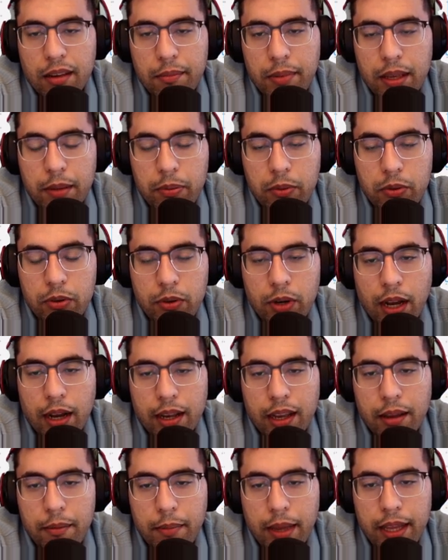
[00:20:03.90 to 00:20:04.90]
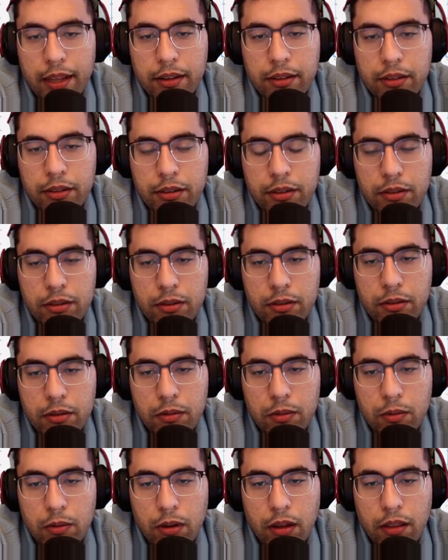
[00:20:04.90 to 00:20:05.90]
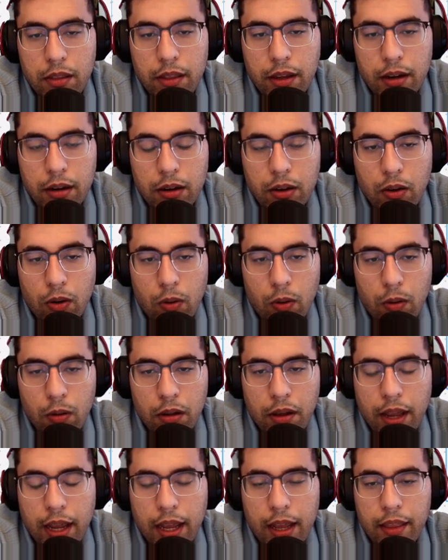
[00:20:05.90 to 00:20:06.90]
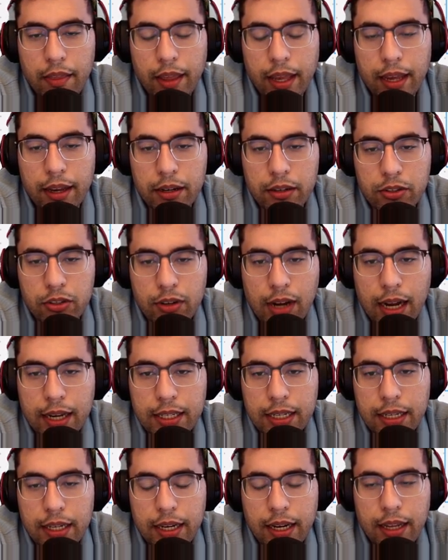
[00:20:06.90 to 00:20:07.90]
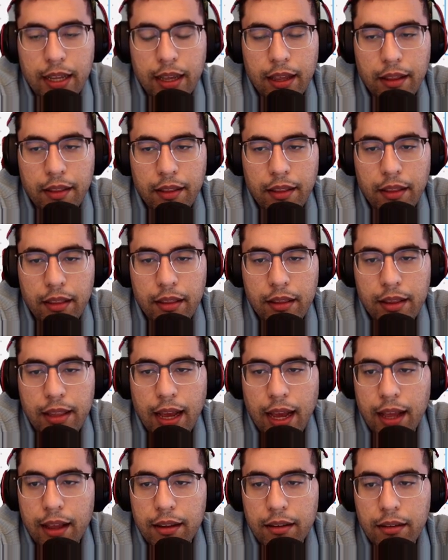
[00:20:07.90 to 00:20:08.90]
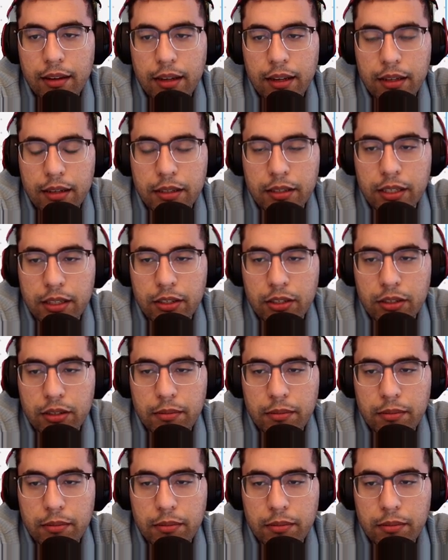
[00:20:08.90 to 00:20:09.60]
people do not commit to their goal and they get distracted, and that is